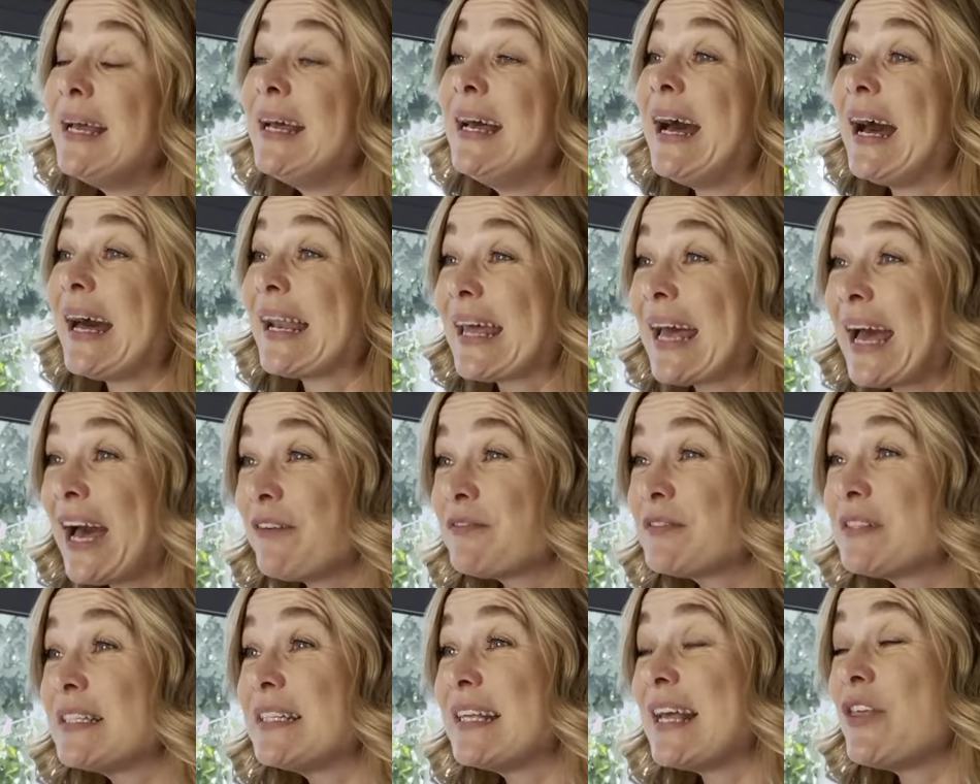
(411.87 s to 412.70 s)
And I have
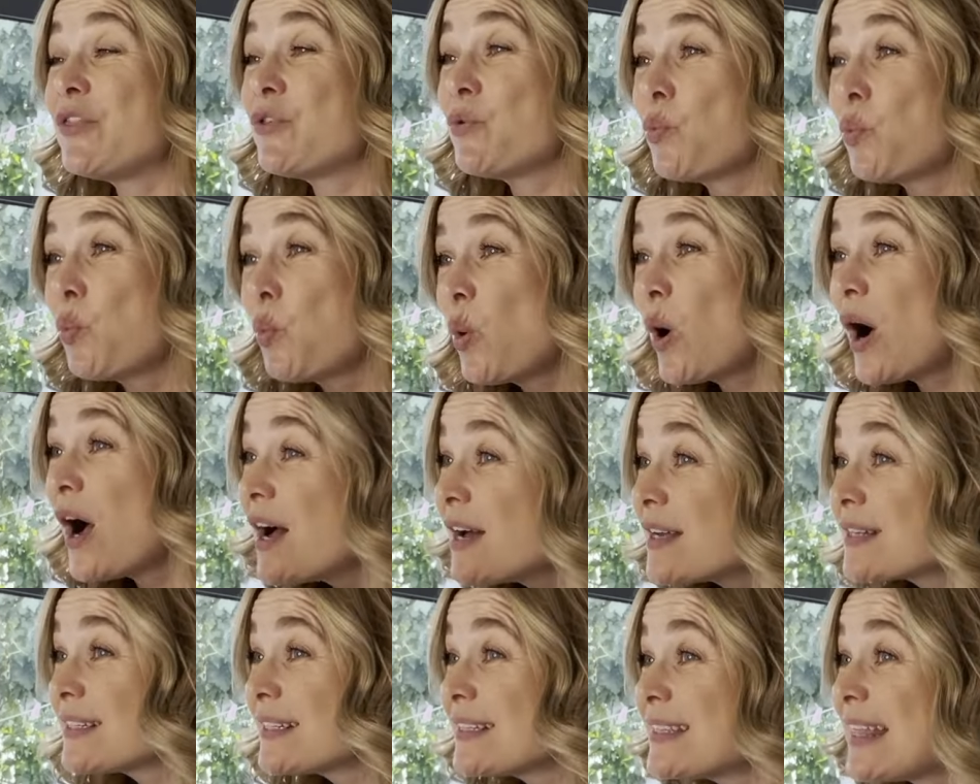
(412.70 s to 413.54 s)
to say, the
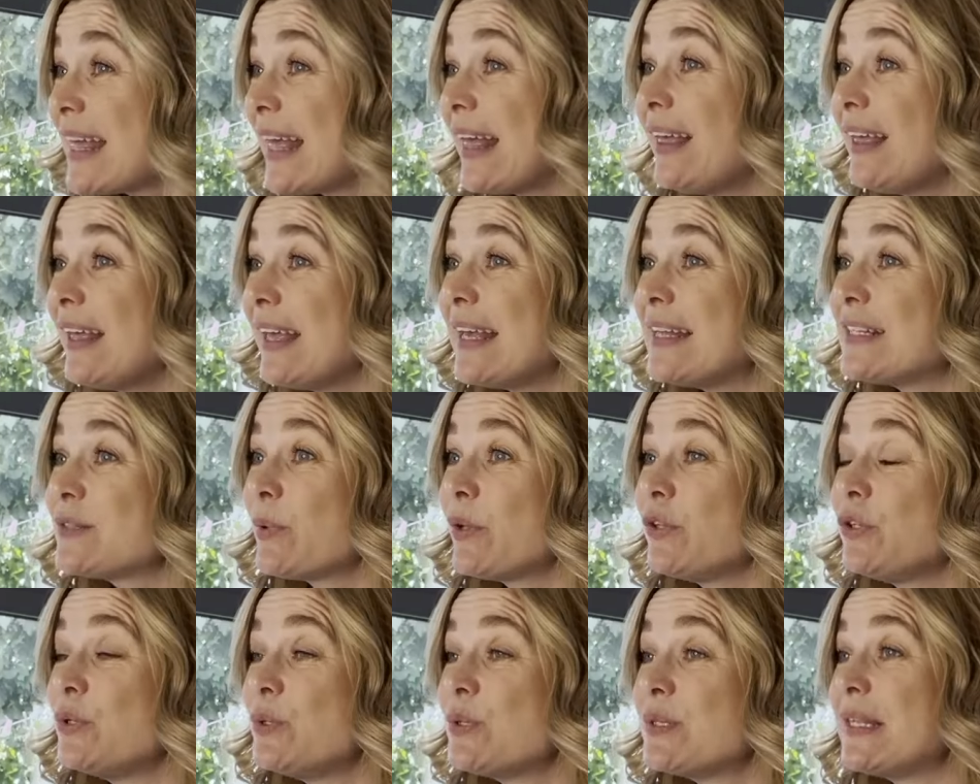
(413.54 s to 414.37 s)
worst thing is when
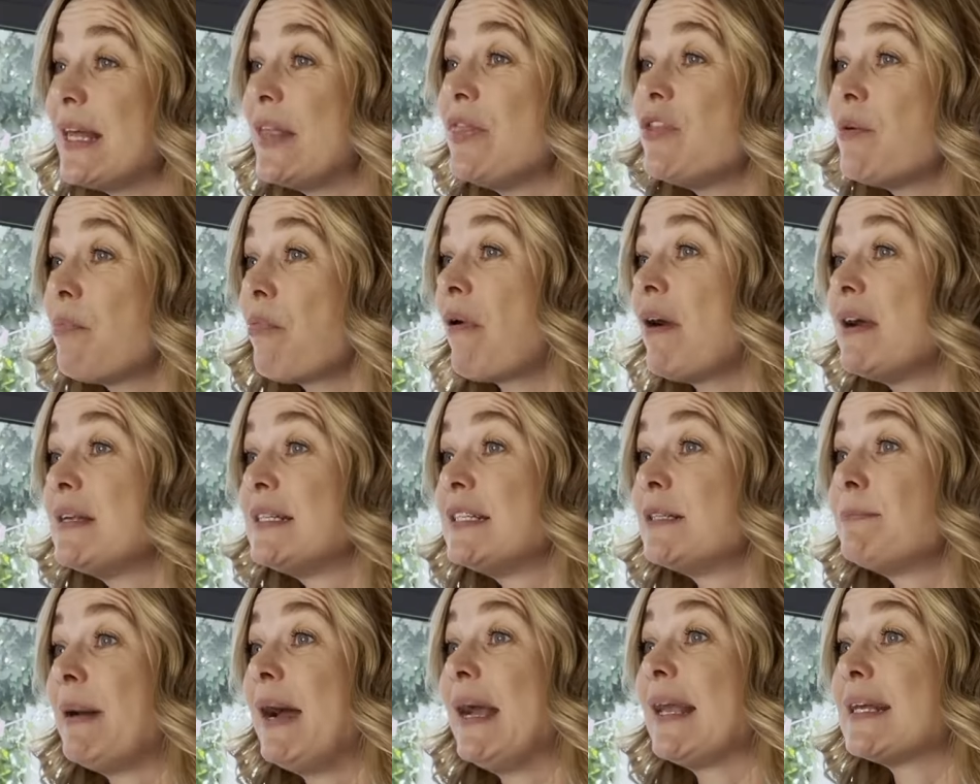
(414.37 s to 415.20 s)
you send the prices
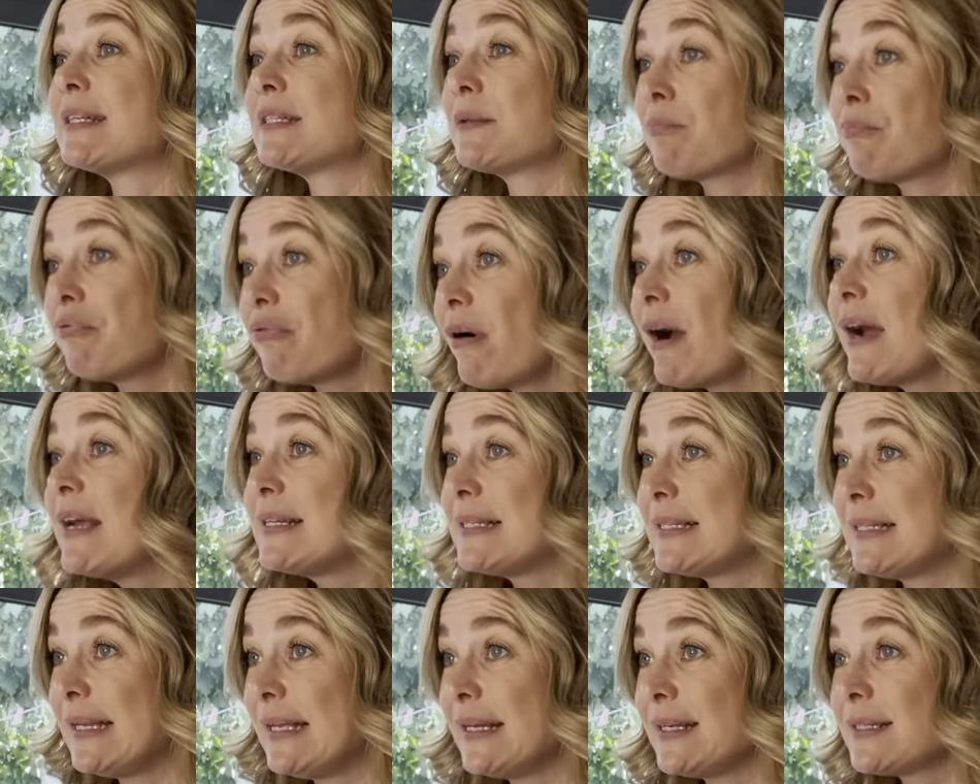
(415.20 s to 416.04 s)
back as a price
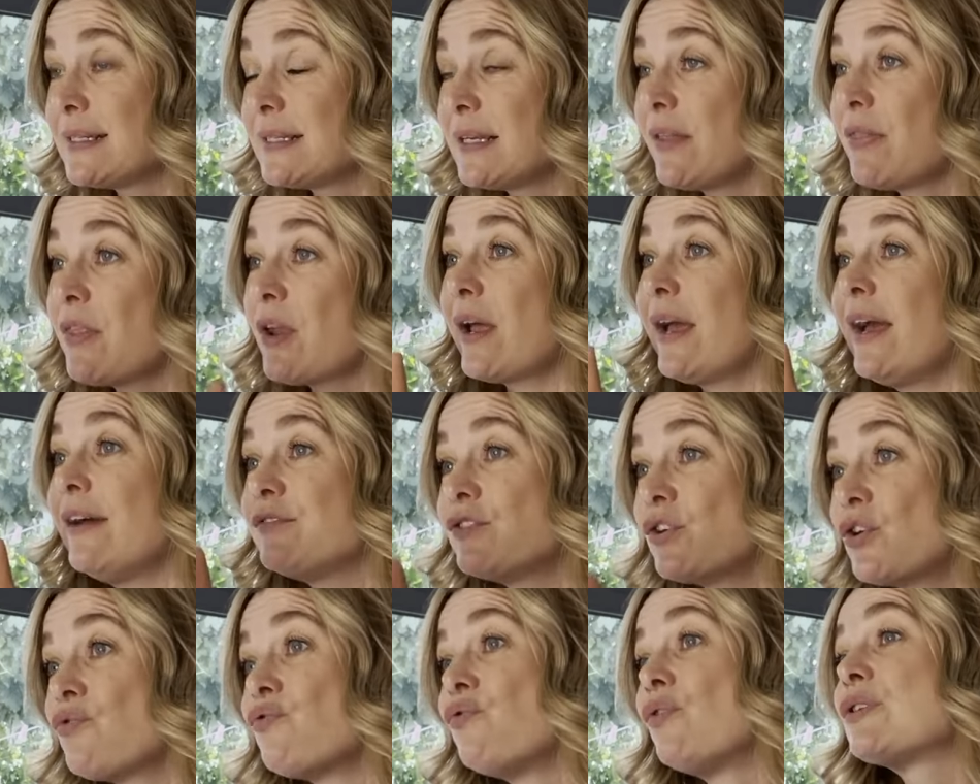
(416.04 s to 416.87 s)
list, and then I have to
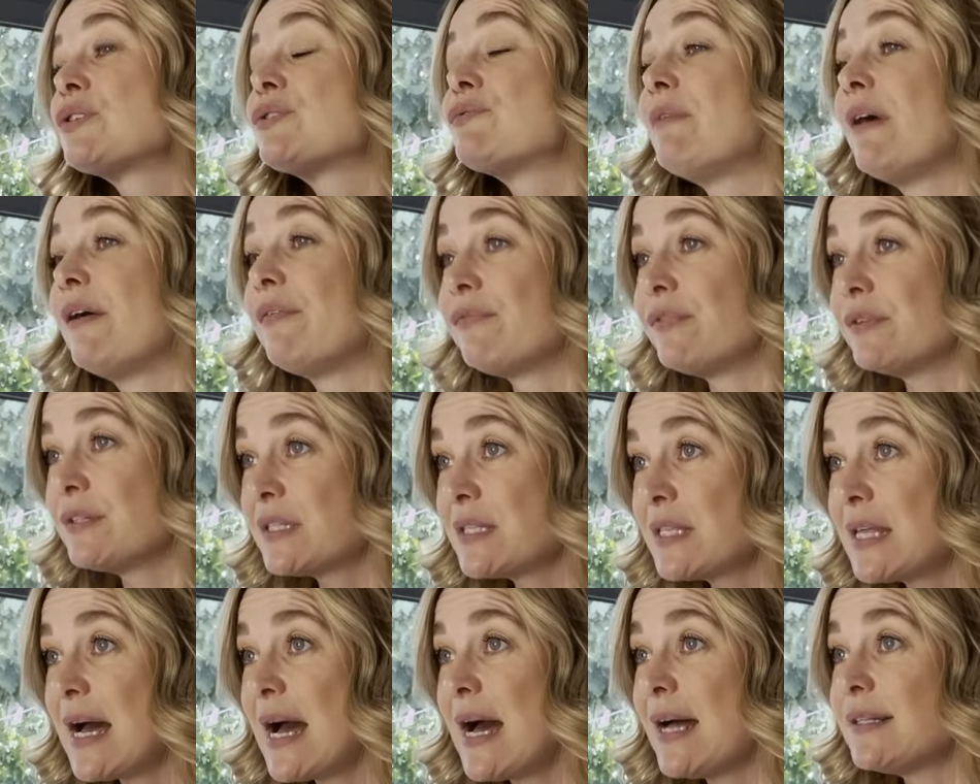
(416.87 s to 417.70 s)
cross-reference
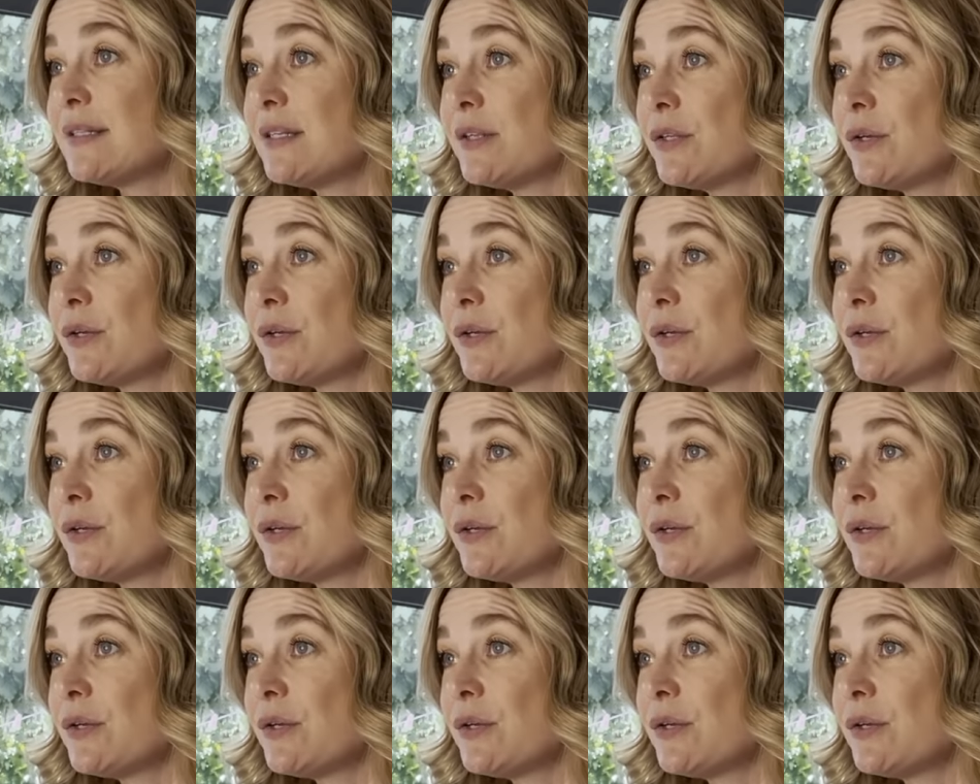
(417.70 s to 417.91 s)
that to the